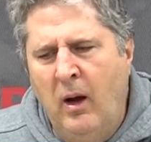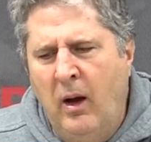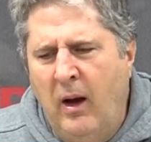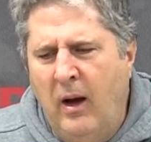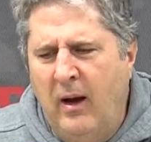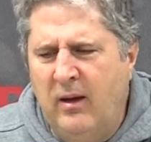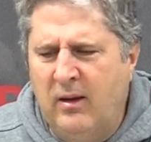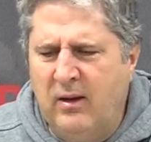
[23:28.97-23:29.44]

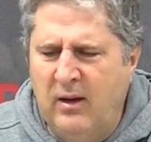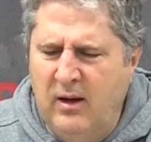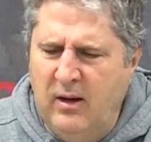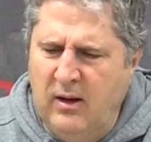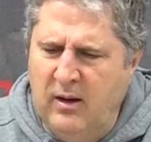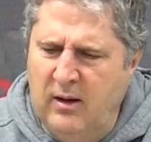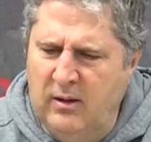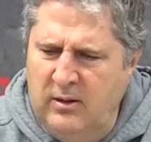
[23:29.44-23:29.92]

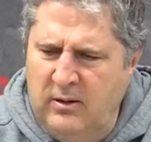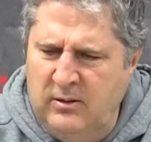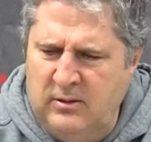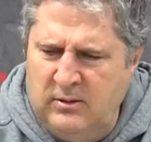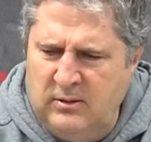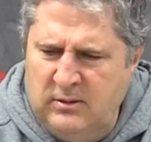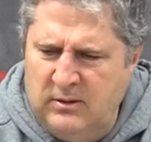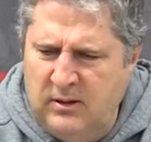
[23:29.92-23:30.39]

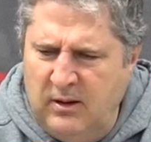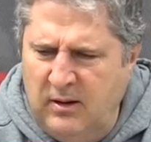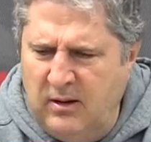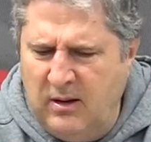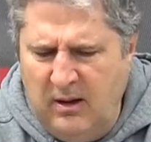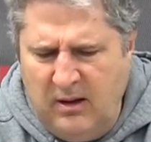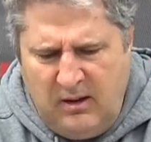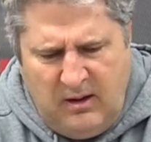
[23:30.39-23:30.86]
I
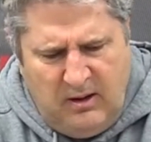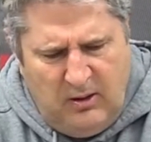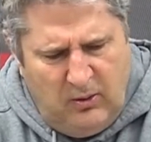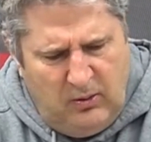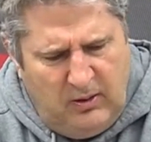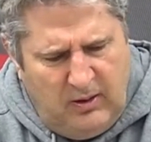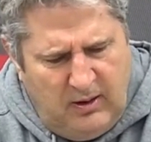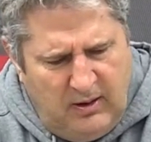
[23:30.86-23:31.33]
think the
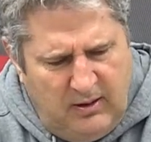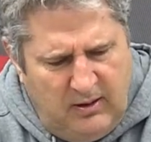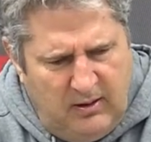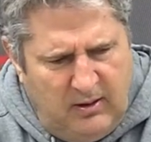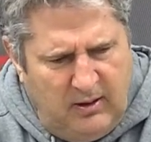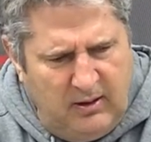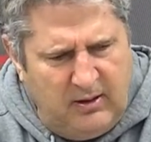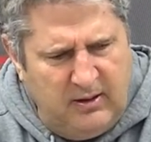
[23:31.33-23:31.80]

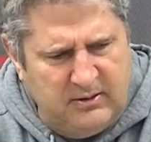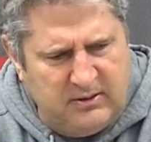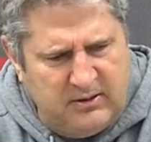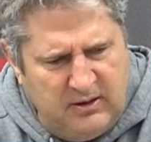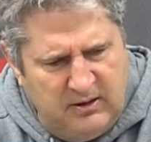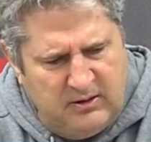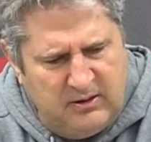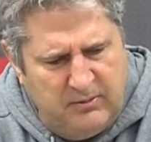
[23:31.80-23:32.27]
O-line, like I
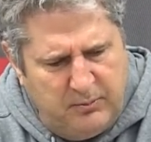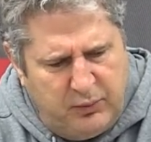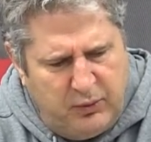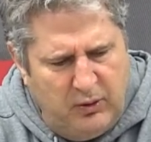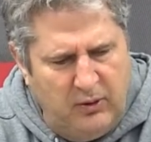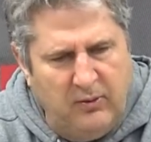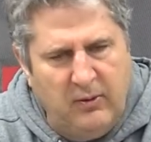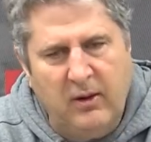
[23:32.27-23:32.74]
say, is
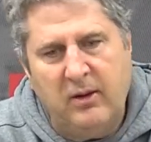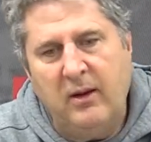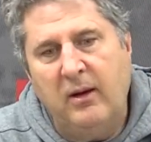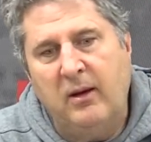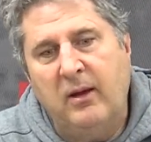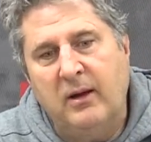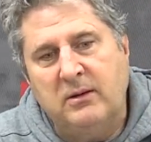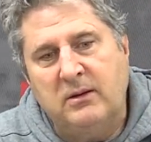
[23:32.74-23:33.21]
improved. I
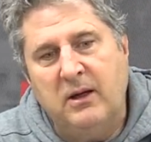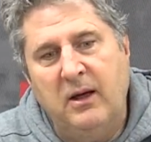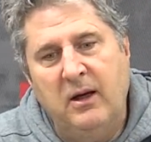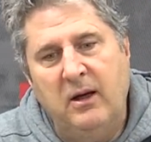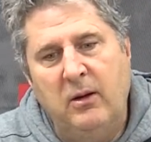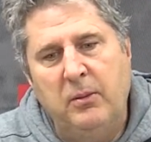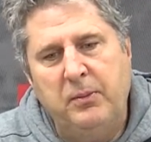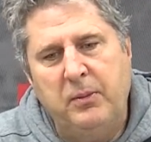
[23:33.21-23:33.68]
think that's
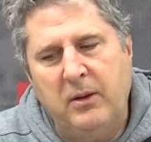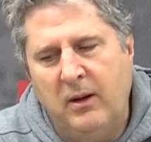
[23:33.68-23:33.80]
helped.